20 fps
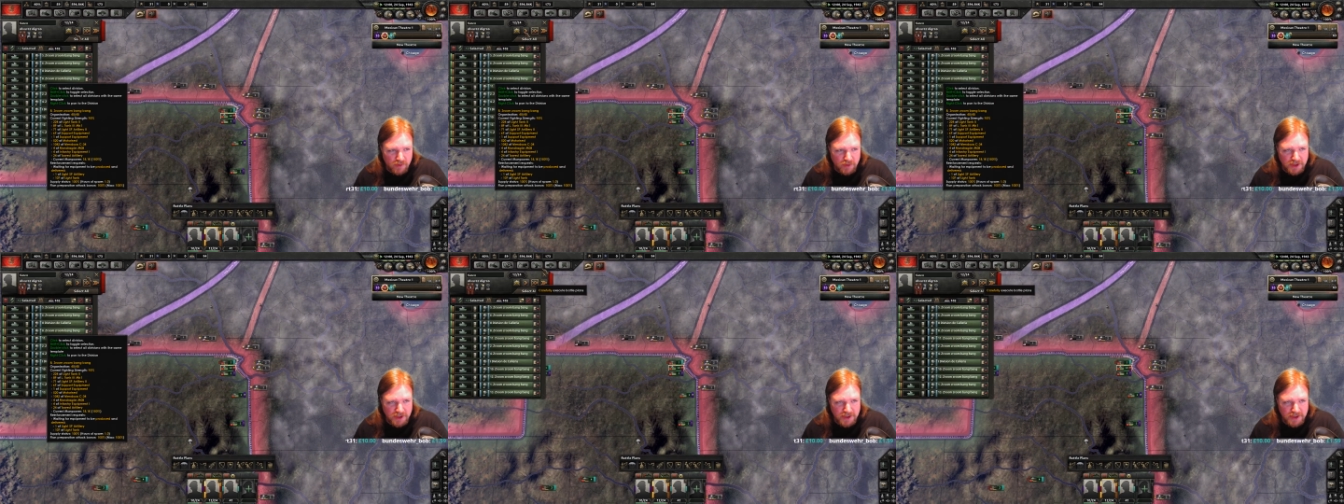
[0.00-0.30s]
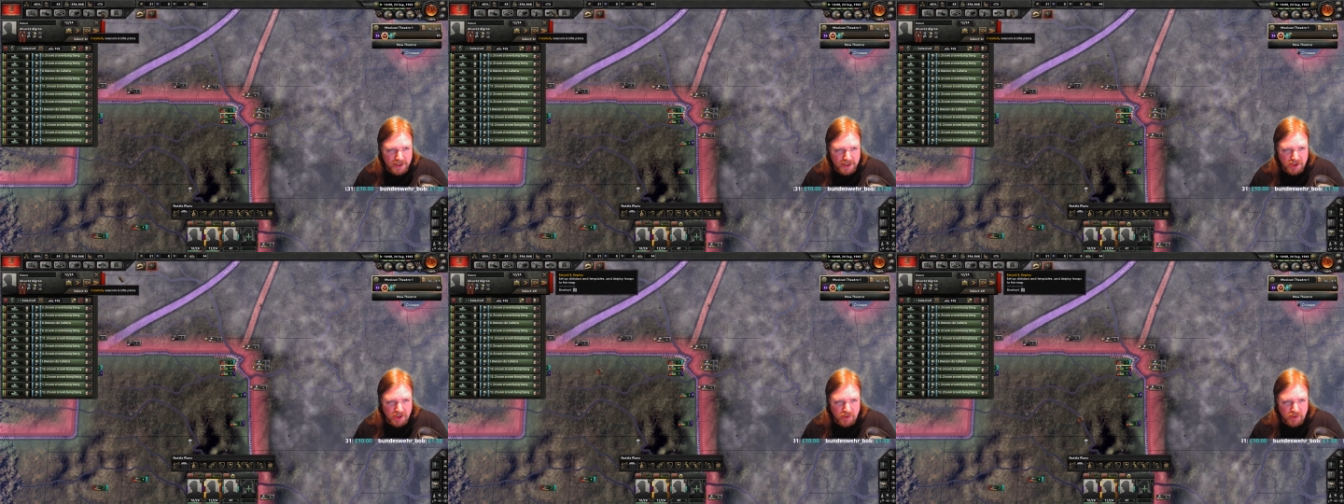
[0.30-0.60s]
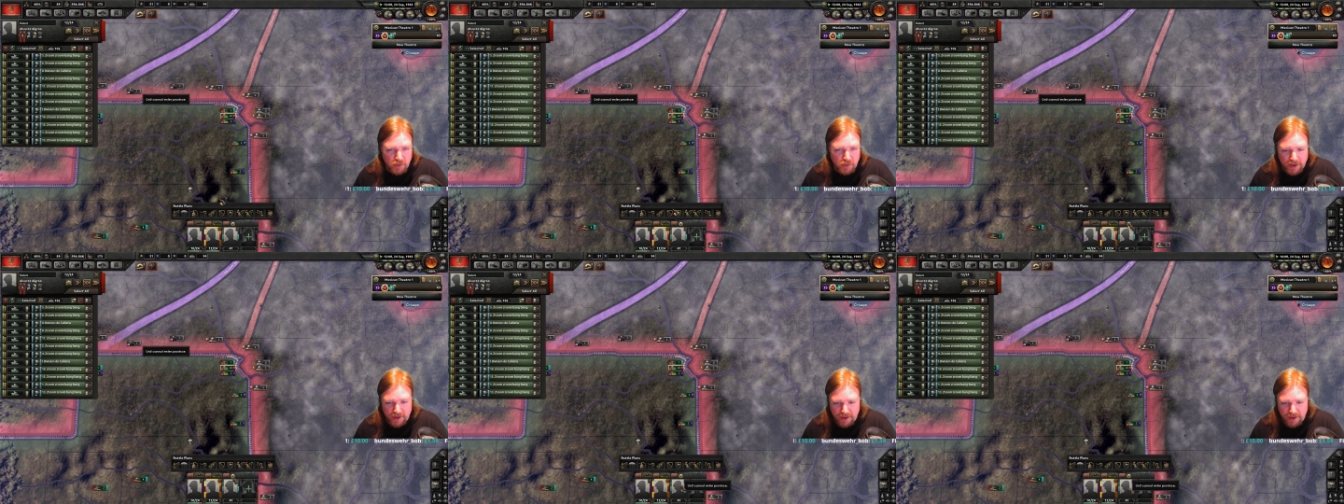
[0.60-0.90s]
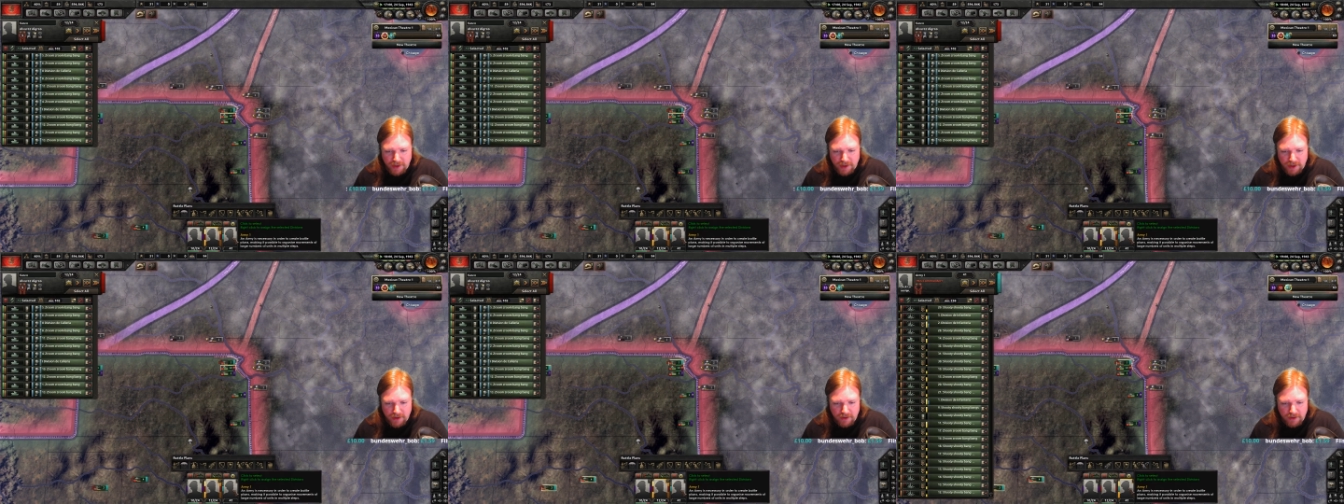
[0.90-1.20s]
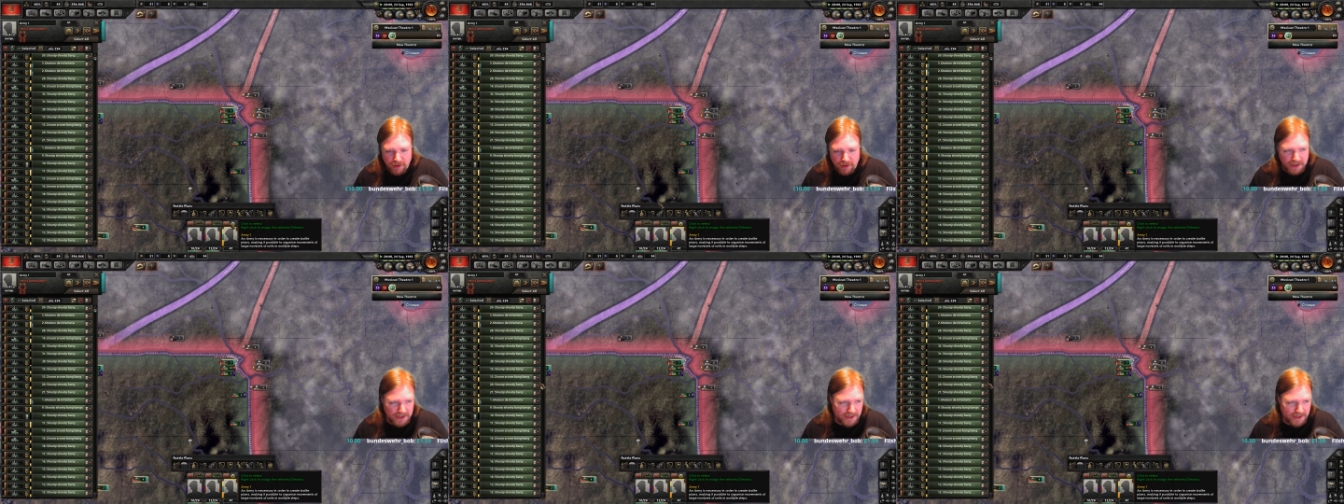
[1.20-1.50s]
which is actually where the
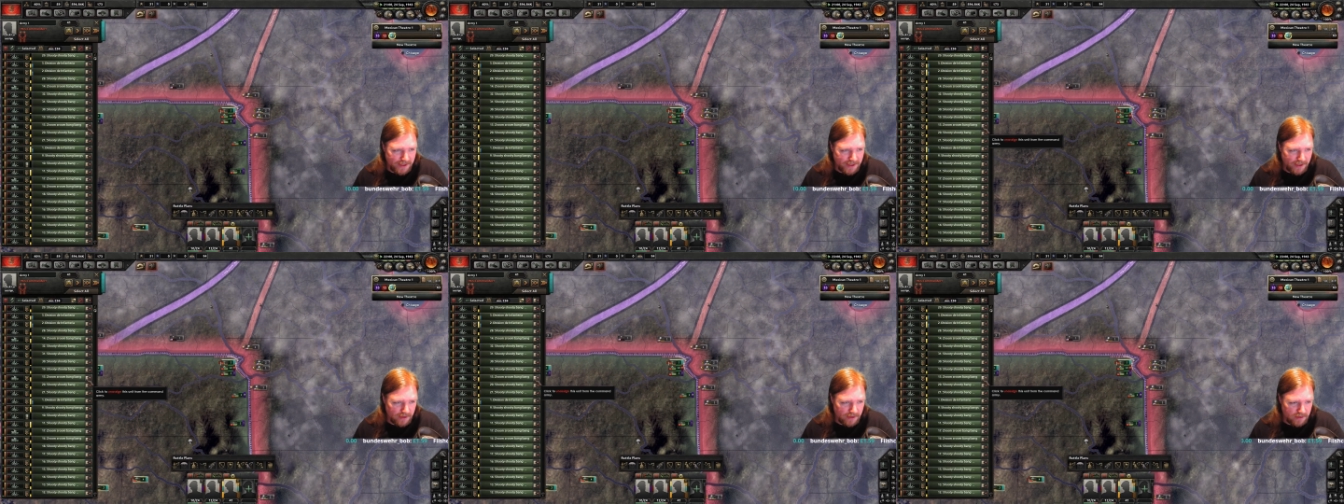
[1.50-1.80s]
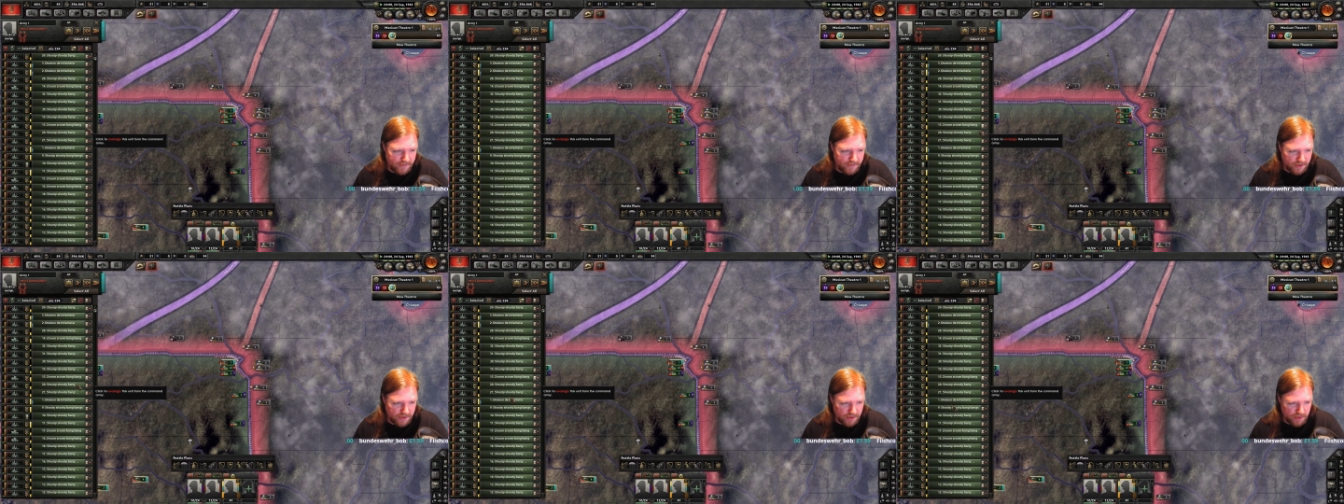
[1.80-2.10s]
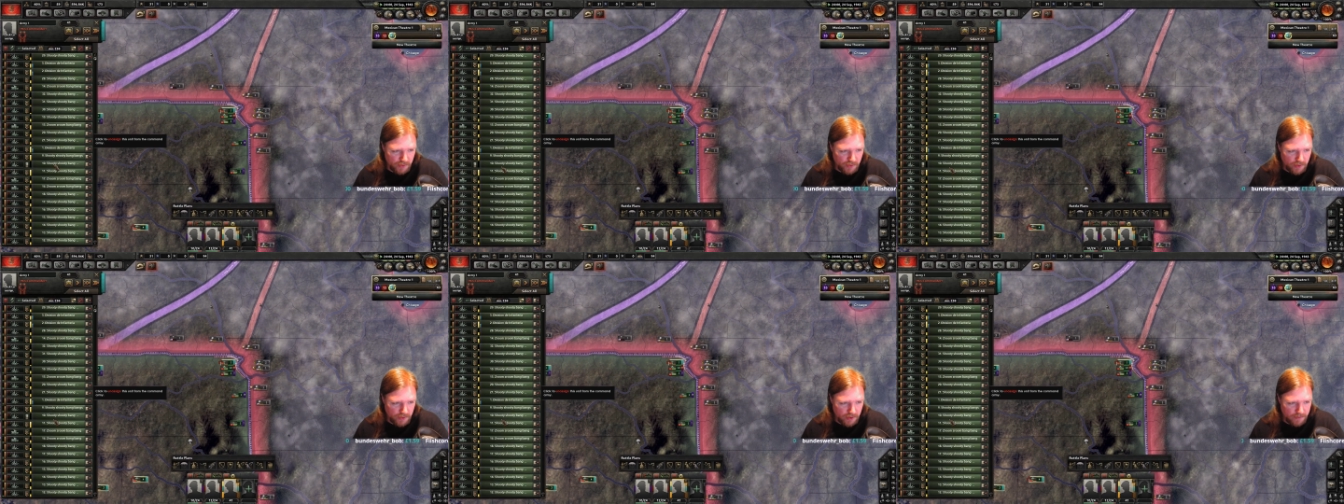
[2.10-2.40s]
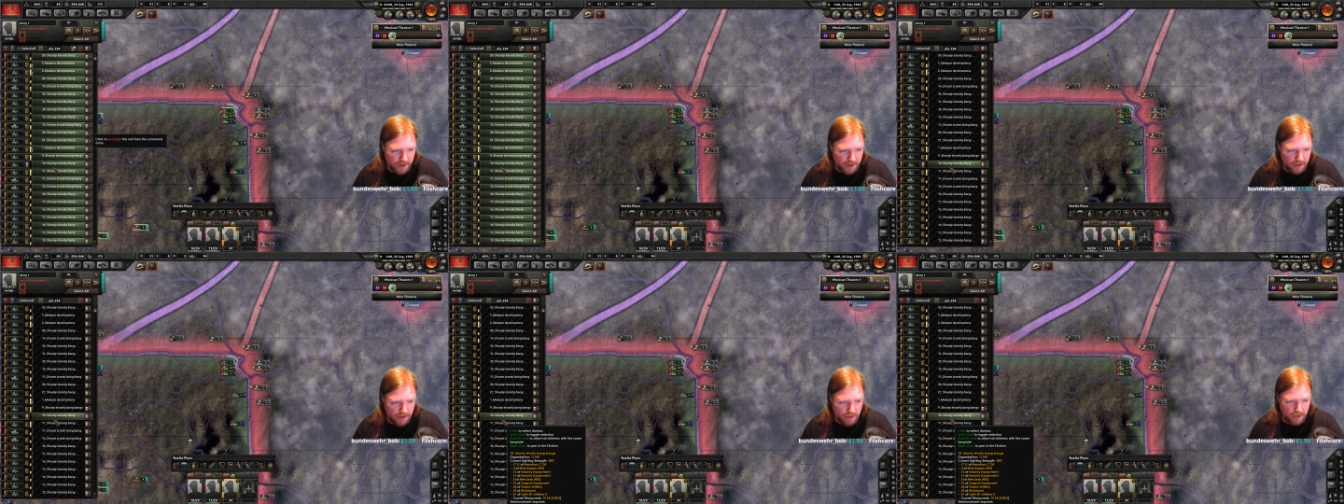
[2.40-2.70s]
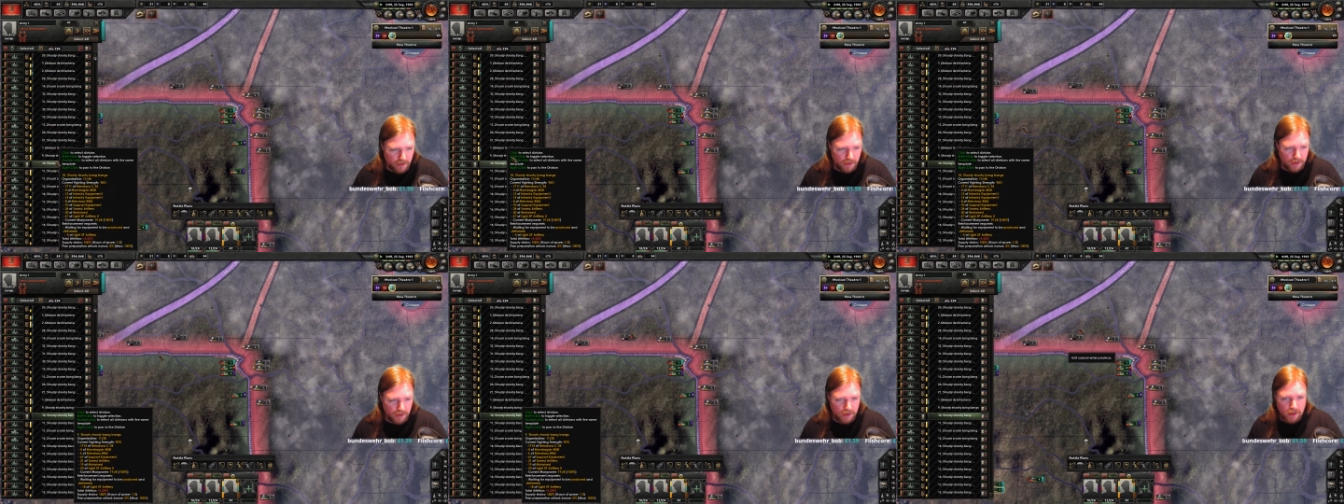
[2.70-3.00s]
light tank divisions will come in.
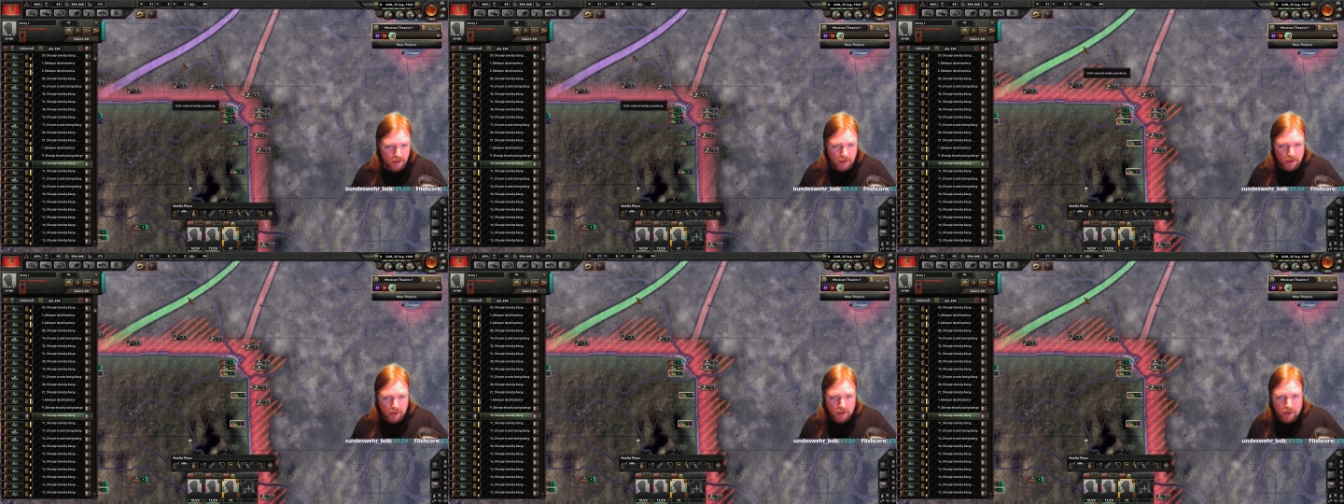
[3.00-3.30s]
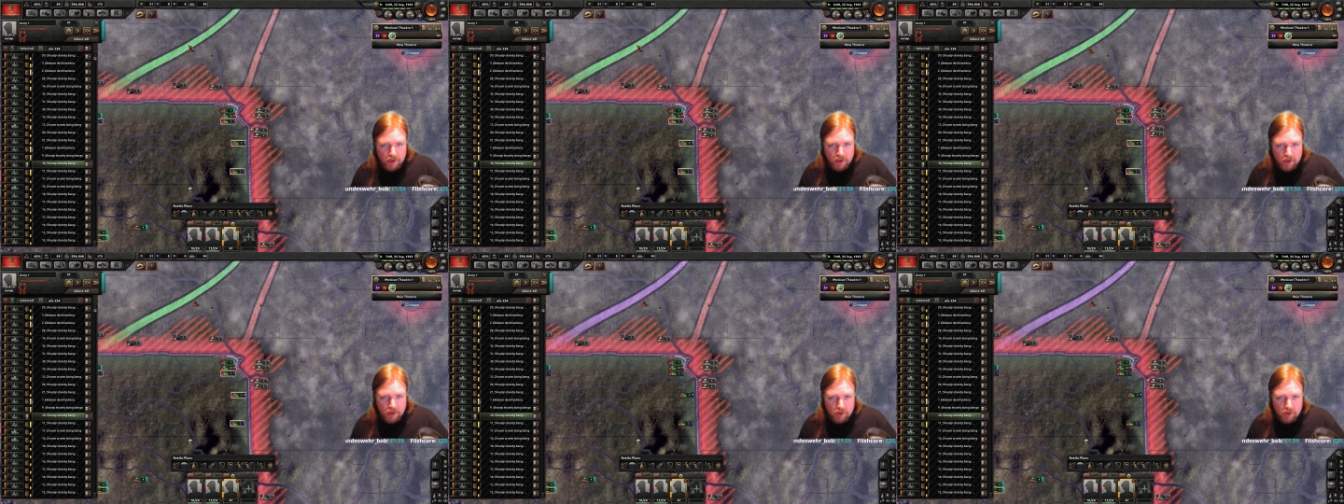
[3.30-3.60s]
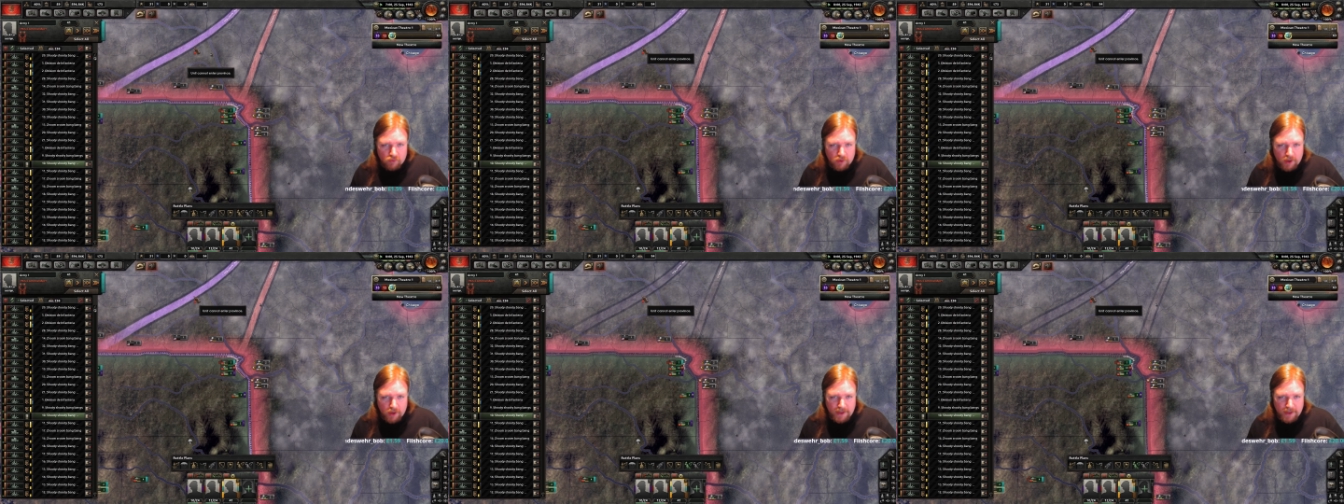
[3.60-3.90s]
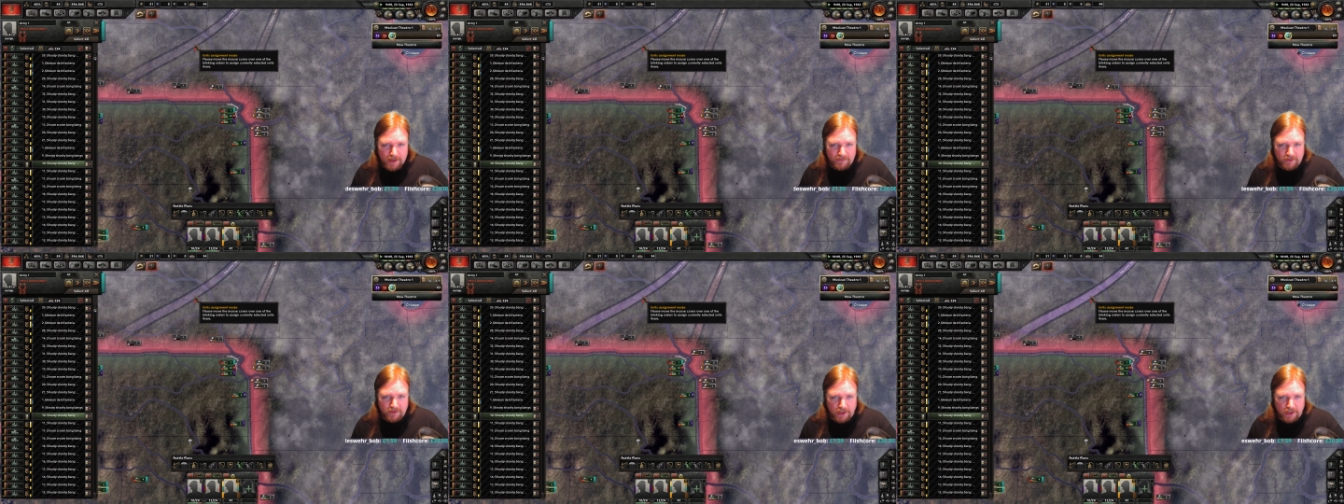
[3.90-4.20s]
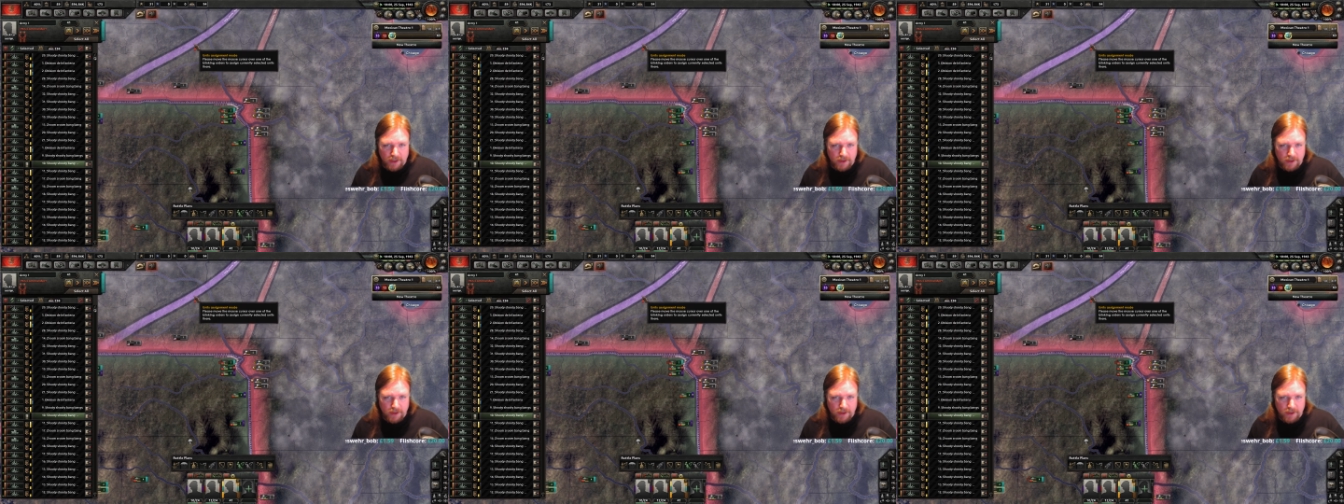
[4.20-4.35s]
Rather heavily.